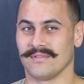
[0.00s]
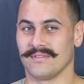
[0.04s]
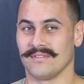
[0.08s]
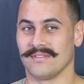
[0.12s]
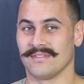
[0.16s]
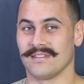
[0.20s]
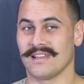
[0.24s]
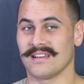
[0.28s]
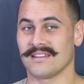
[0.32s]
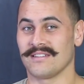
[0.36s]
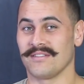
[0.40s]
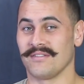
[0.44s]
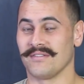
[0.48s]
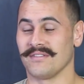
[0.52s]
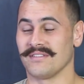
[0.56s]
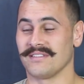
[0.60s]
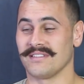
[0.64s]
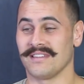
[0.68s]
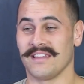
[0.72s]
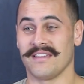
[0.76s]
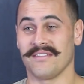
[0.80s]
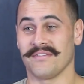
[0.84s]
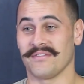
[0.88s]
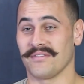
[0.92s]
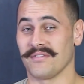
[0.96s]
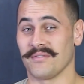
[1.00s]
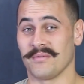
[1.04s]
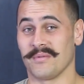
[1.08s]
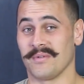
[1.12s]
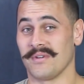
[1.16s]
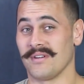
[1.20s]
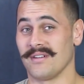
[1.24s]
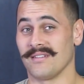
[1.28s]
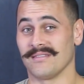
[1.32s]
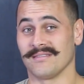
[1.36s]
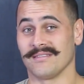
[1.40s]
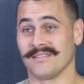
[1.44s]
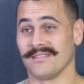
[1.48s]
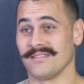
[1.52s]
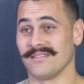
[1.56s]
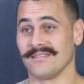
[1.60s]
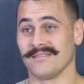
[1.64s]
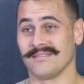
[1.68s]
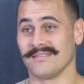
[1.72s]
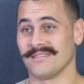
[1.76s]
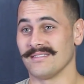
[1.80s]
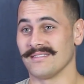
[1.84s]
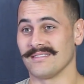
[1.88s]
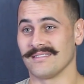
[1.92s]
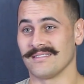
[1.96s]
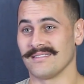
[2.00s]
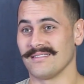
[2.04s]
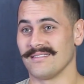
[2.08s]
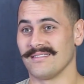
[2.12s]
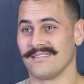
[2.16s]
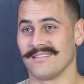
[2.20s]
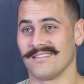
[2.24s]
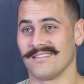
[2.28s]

was actually on the seat for a while too, just